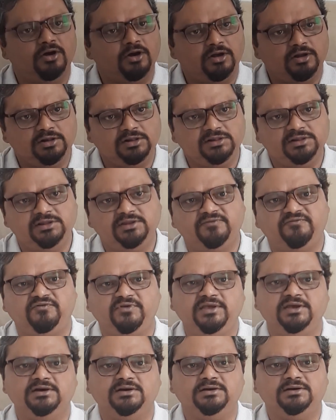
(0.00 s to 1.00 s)
All the
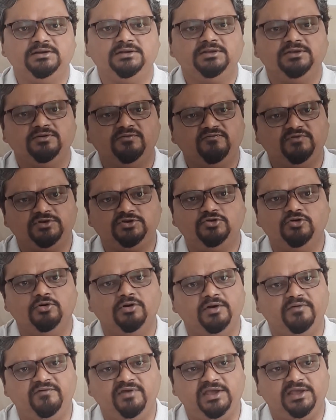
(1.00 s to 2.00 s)
fear would
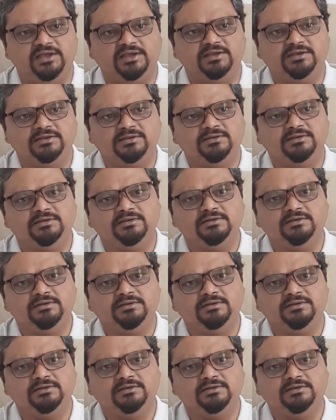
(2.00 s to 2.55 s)
go away,